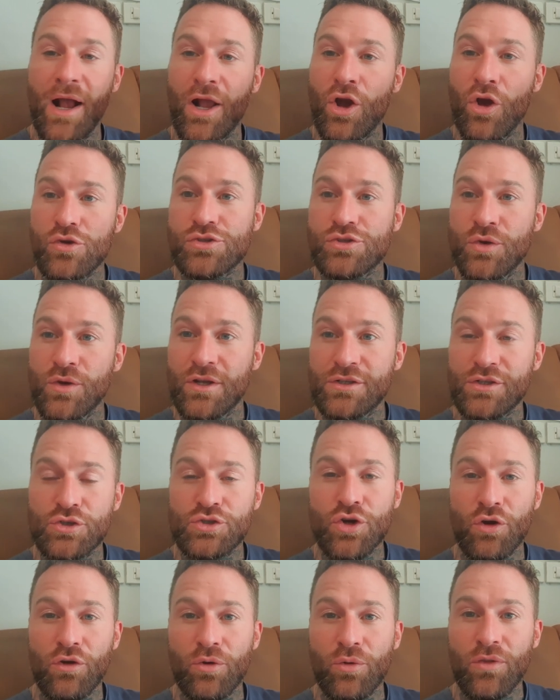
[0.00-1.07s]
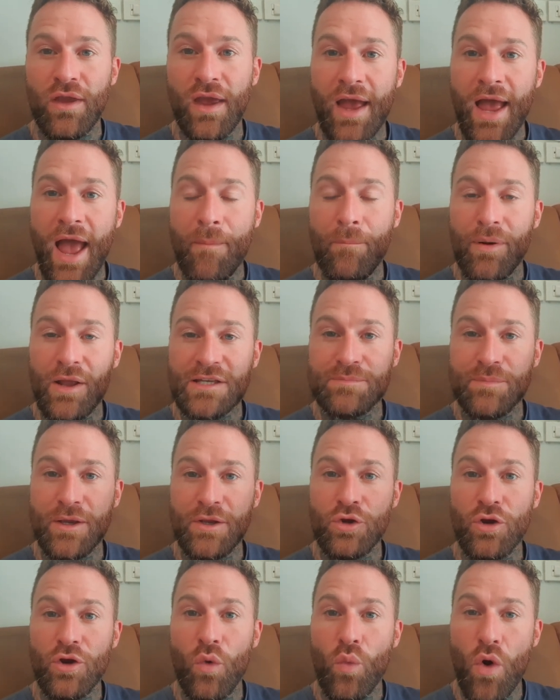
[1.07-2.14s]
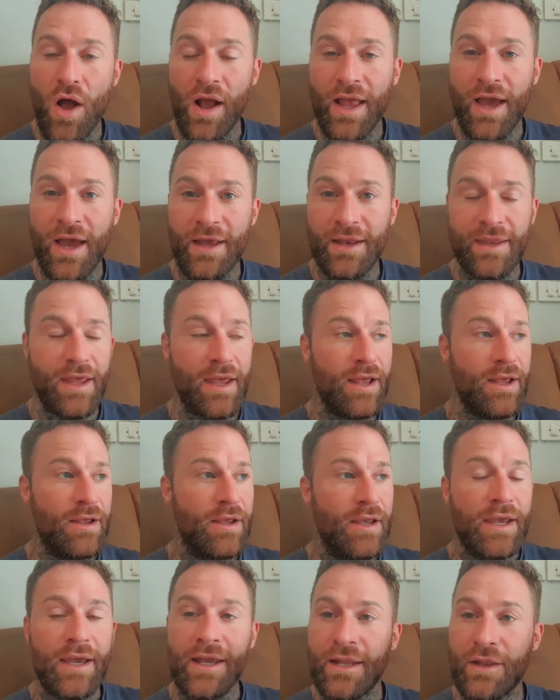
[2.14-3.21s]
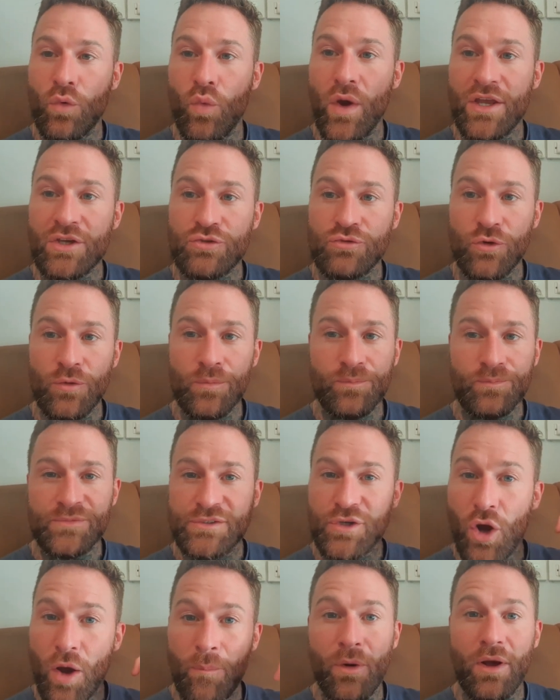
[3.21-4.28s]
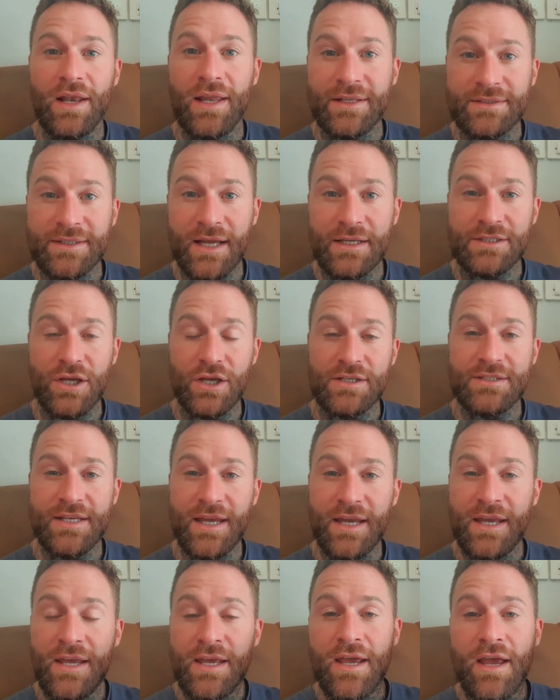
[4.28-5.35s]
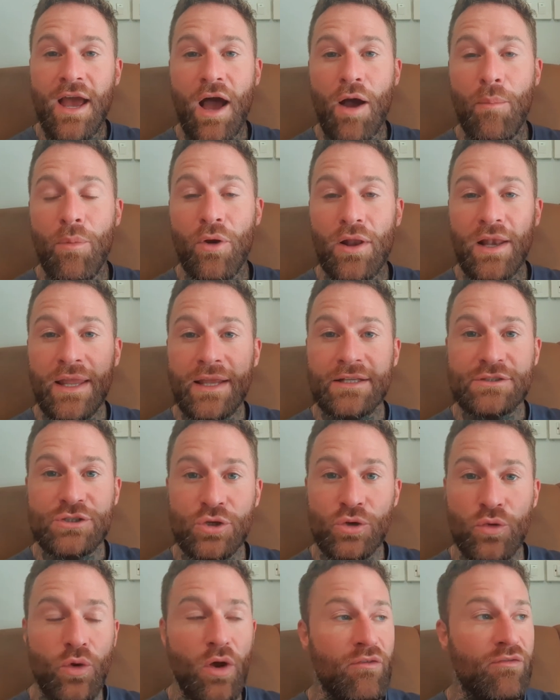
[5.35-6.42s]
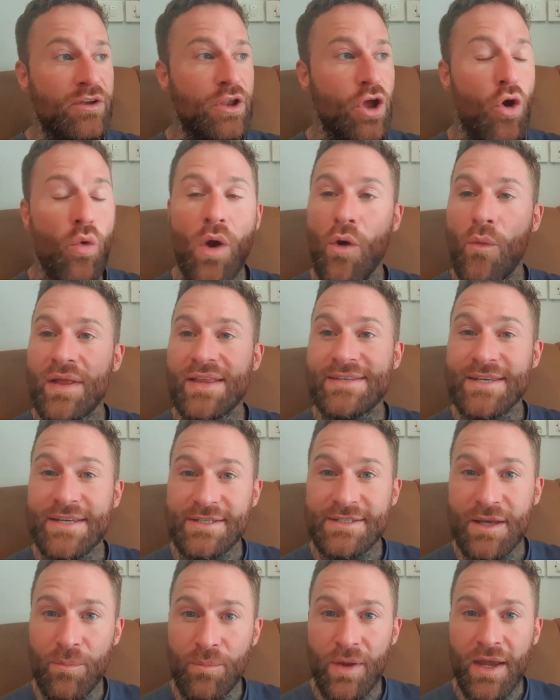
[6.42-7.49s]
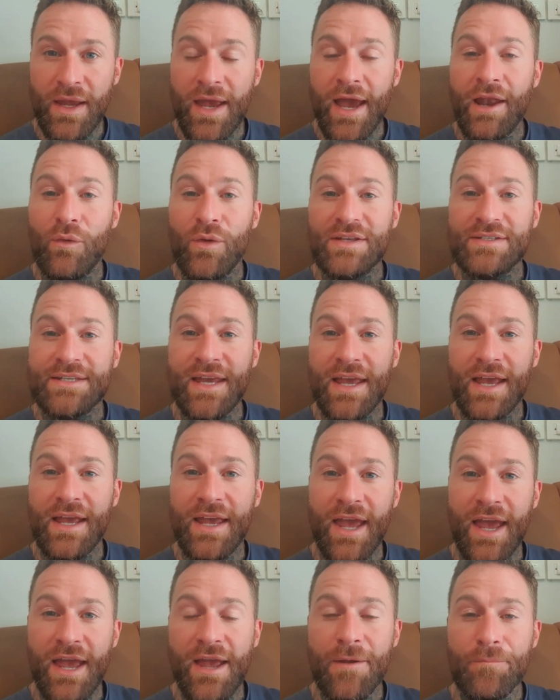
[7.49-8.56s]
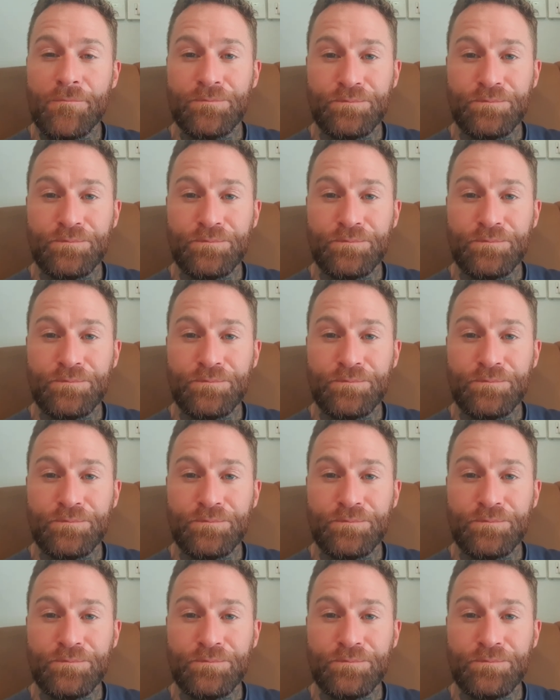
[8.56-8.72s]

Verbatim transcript: coach doing a tutorial there and plus me doing a workout in there in the weights room. So I'll put a link to that so you can see. I'll put a link to a video where I went to see Sinbi and I went to see AKA.